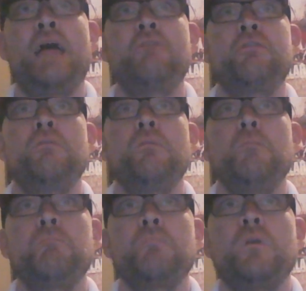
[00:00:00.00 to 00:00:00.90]
half,
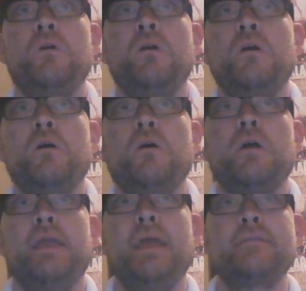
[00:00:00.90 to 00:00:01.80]

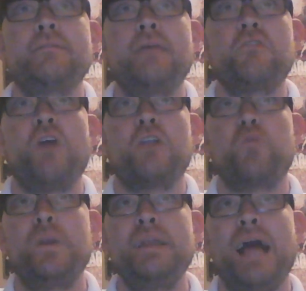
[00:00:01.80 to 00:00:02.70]
Kansas State shot
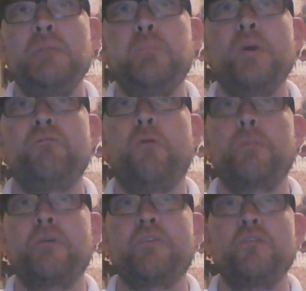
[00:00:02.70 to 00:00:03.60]

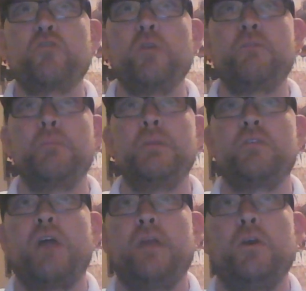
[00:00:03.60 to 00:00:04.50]
29.4% shooting from
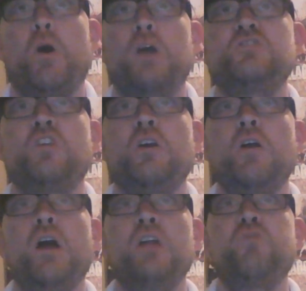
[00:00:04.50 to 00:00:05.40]
inside the arch
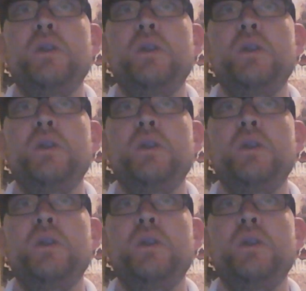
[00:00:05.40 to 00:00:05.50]
and